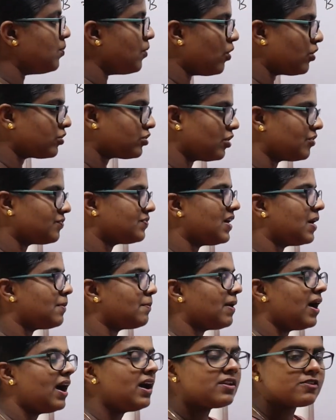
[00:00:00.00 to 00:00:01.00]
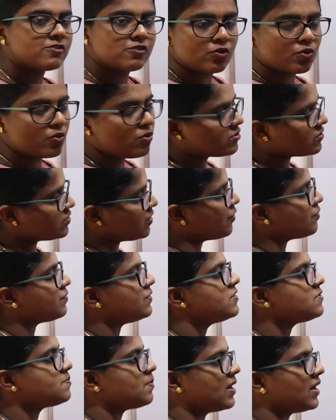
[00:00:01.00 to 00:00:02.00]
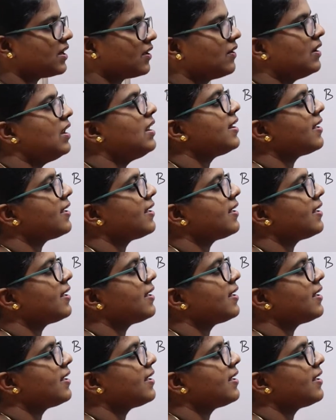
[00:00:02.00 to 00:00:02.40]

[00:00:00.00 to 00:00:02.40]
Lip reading: both of them are roots of this particular